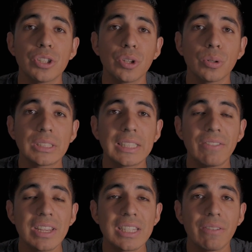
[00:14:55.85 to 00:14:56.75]
shows
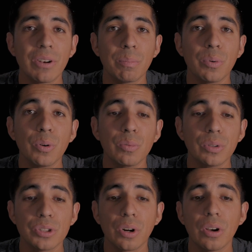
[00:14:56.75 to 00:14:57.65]
77 approved
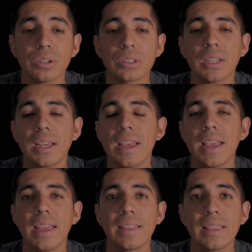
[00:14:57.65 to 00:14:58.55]
withdrawals.
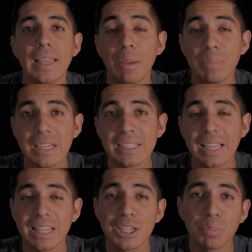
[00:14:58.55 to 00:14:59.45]
That means
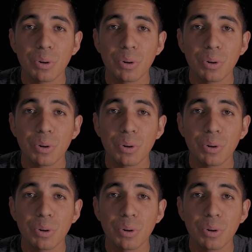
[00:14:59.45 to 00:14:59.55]
that this